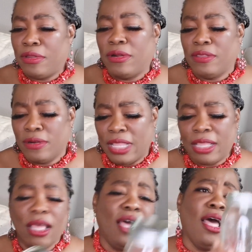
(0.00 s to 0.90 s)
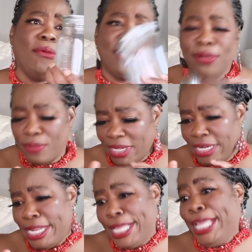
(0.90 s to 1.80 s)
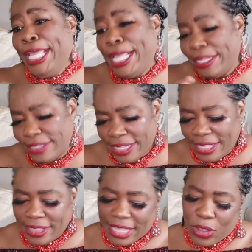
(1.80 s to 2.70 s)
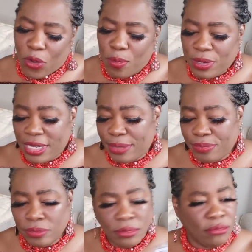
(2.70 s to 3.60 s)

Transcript: there and they're like, oh, I wonder what it is. And then they open it.